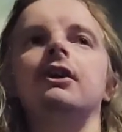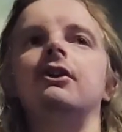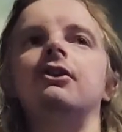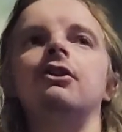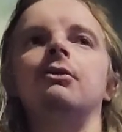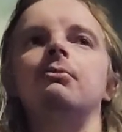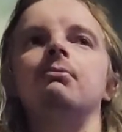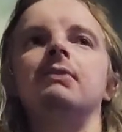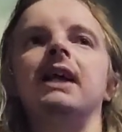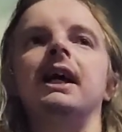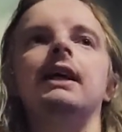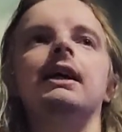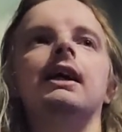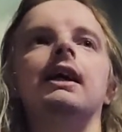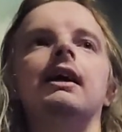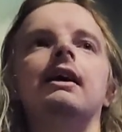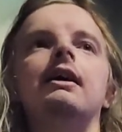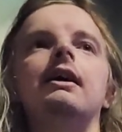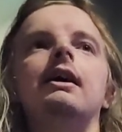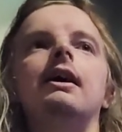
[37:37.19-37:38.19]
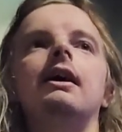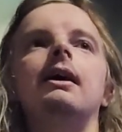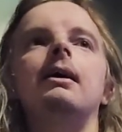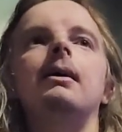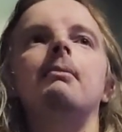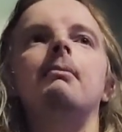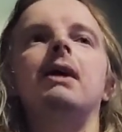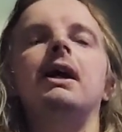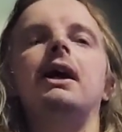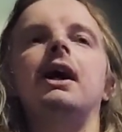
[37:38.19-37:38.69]
It's not NECA,
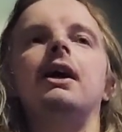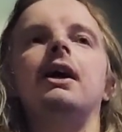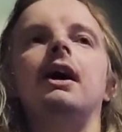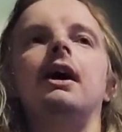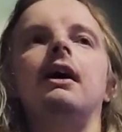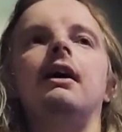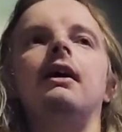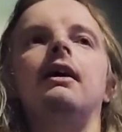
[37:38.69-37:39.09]
but